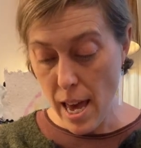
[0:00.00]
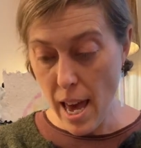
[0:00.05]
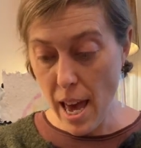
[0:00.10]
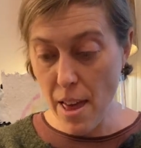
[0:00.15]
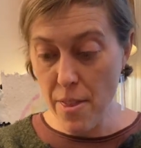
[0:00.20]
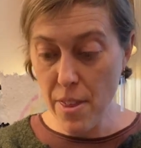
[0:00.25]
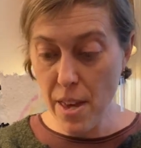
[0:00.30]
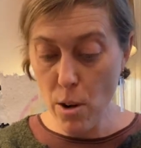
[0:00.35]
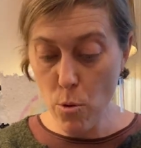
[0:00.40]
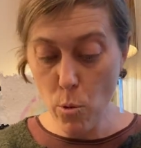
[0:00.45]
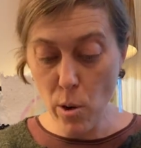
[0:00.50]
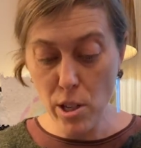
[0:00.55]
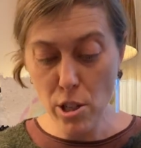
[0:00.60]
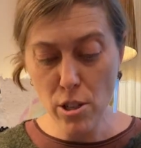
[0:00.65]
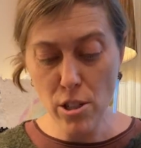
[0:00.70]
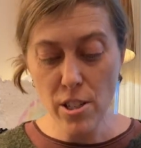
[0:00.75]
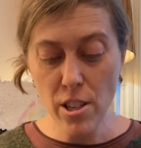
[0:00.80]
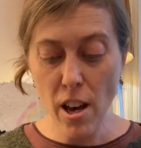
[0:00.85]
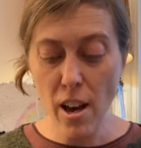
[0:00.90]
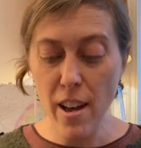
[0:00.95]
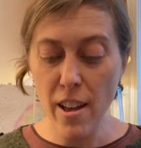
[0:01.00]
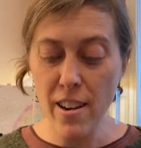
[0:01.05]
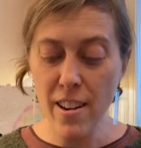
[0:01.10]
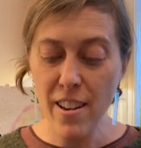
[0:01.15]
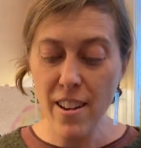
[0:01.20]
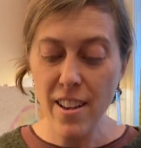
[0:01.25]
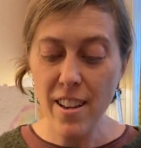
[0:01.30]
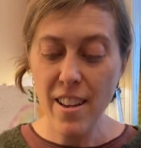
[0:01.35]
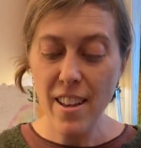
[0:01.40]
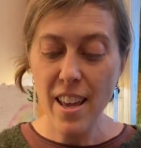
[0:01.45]
And then when you're
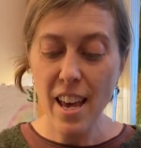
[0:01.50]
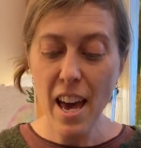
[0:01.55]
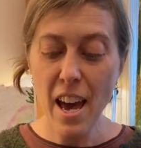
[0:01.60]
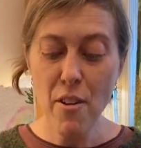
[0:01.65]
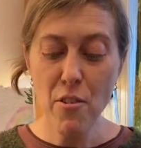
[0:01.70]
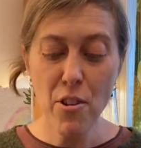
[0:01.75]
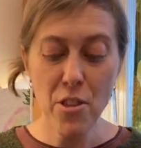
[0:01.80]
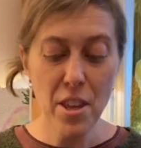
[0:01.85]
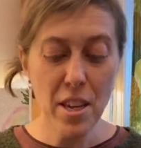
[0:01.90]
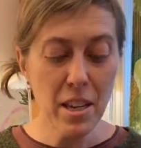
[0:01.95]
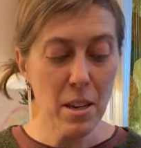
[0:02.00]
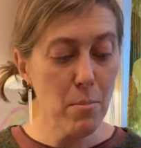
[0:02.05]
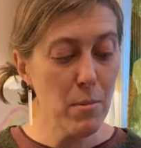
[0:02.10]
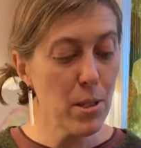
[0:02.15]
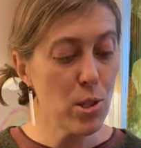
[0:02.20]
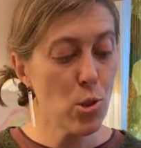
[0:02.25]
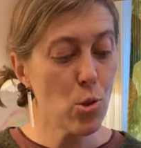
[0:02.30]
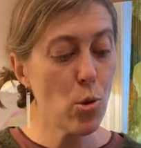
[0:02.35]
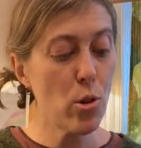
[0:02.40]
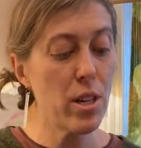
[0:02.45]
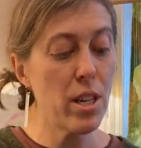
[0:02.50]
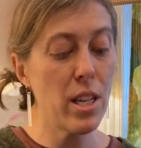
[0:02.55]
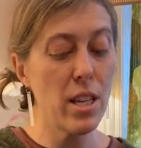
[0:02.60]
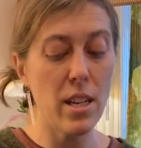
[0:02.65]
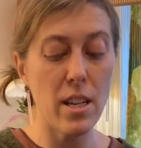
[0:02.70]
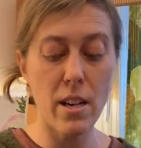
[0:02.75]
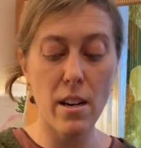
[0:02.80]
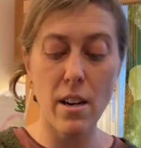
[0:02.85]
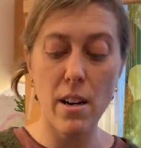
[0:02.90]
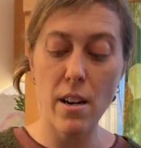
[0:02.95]
done, everything can be stored in
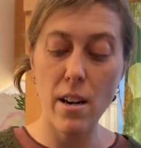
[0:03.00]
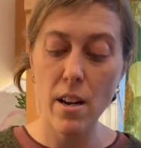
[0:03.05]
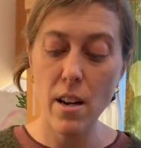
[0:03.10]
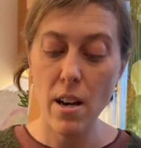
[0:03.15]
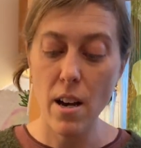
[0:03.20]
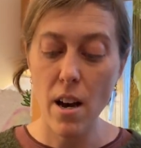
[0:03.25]
here.